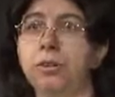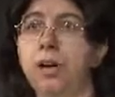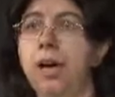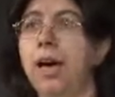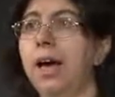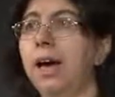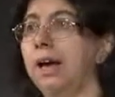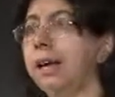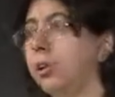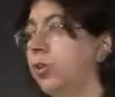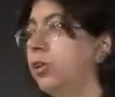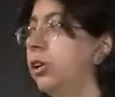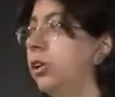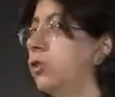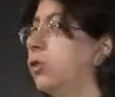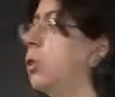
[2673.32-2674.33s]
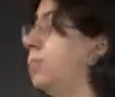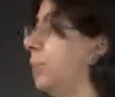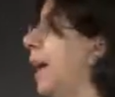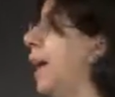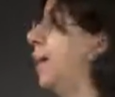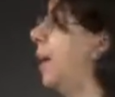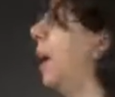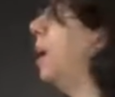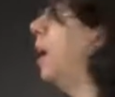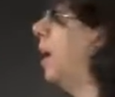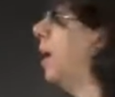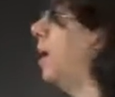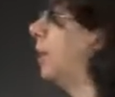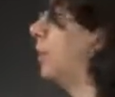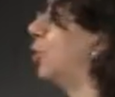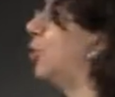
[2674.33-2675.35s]
uh, in order to obtain a,
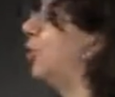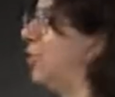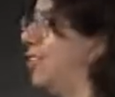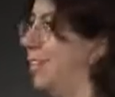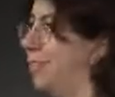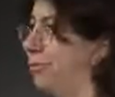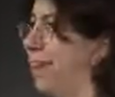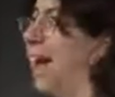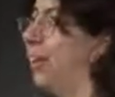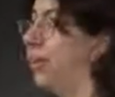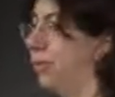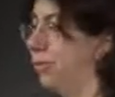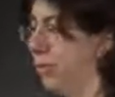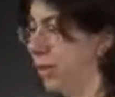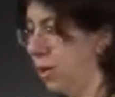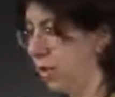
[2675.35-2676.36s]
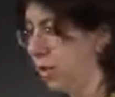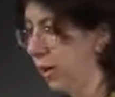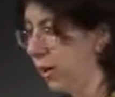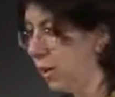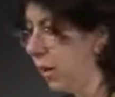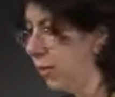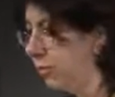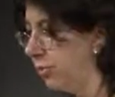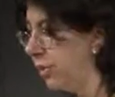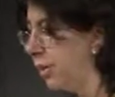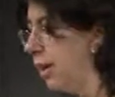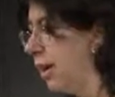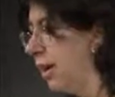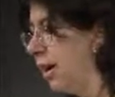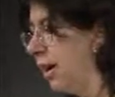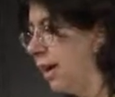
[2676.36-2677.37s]
a good value of this trade-off.
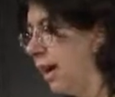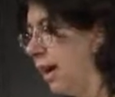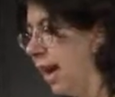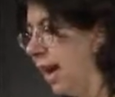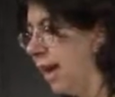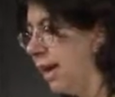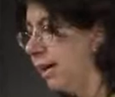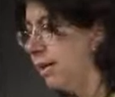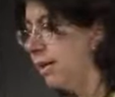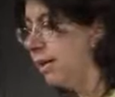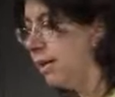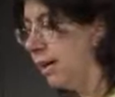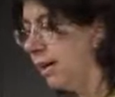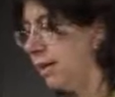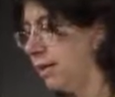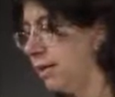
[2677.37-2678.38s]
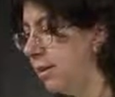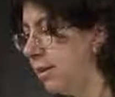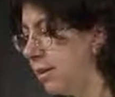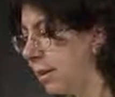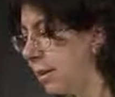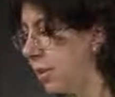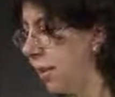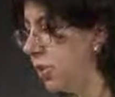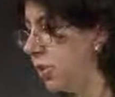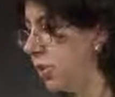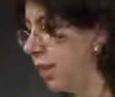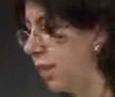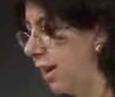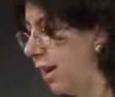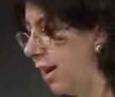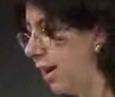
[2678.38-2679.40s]
And it
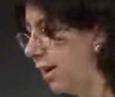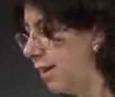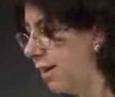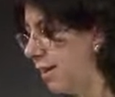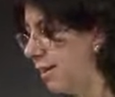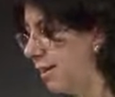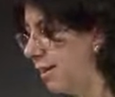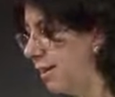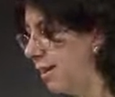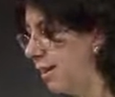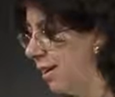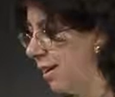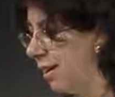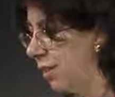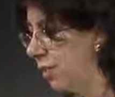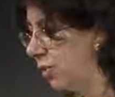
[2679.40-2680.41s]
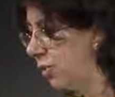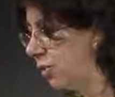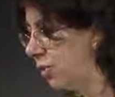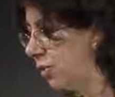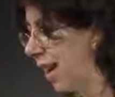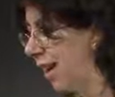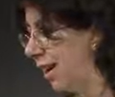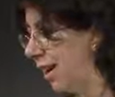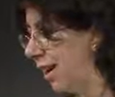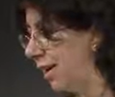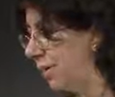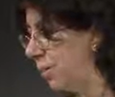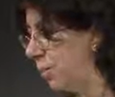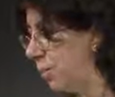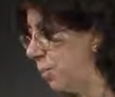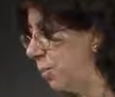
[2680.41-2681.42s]
essentially, sort of getting
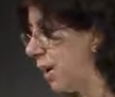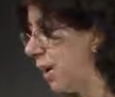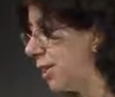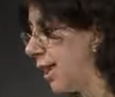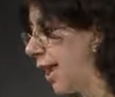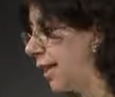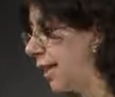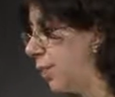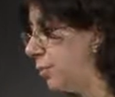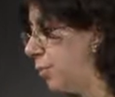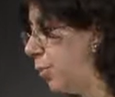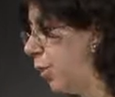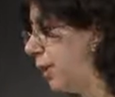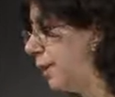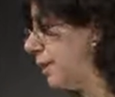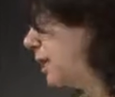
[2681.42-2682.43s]
to the punchline, it boils